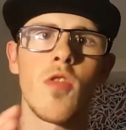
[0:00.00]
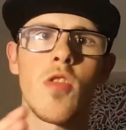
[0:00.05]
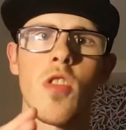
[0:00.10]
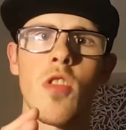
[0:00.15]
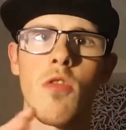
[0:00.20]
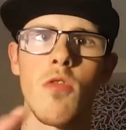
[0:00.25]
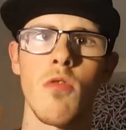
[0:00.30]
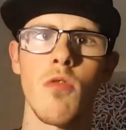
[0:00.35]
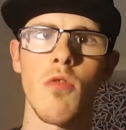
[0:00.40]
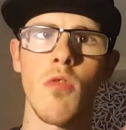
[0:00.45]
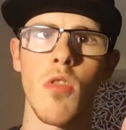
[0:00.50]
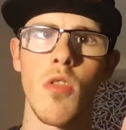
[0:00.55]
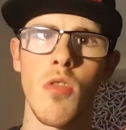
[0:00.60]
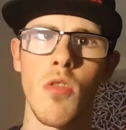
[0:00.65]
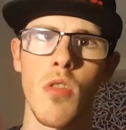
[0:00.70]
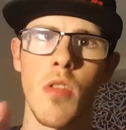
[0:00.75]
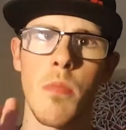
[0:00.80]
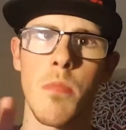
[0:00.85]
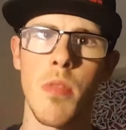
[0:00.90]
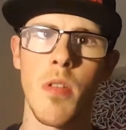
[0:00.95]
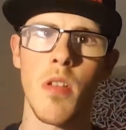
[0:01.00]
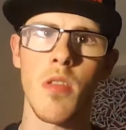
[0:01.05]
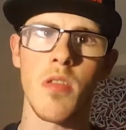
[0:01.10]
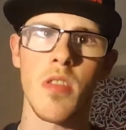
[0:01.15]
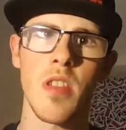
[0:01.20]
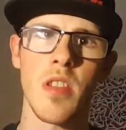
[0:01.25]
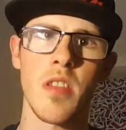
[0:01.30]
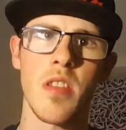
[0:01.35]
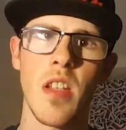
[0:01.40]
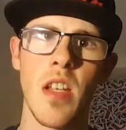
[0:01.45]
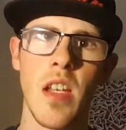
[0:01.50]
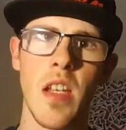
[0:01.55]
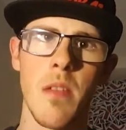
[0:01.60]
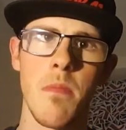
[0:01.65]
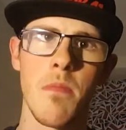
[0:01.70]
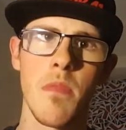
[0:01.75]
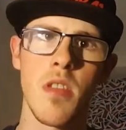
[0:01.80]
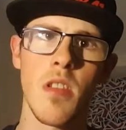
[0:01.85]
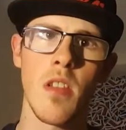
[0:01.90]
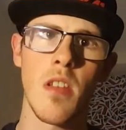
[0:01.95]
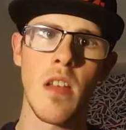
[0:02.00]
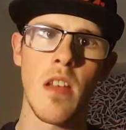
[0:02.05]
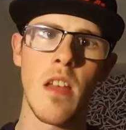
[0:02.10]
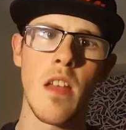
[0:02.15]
two opposing teams,